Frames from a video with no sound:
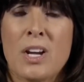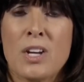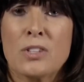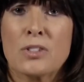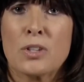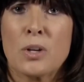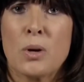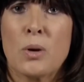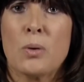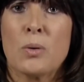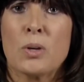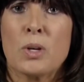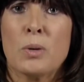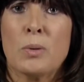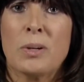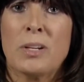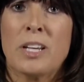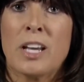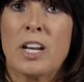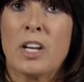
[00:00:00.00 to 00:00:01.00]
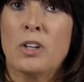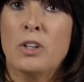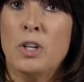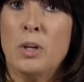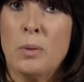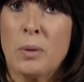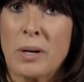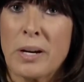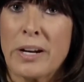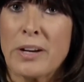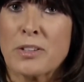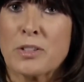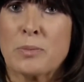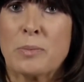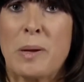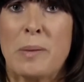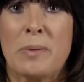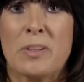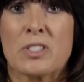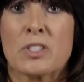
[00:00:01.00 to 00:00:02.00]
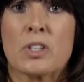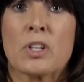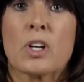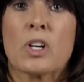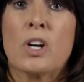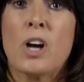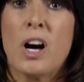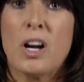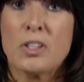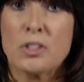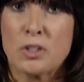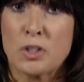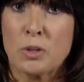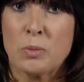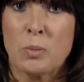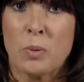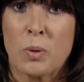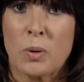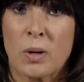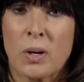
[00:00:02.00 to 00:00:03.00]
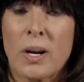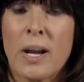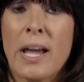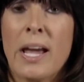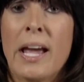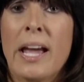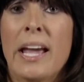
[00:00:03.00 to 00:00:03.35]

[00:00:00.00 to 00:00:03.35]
So you would get a newer house, maybe it's going to cost you more,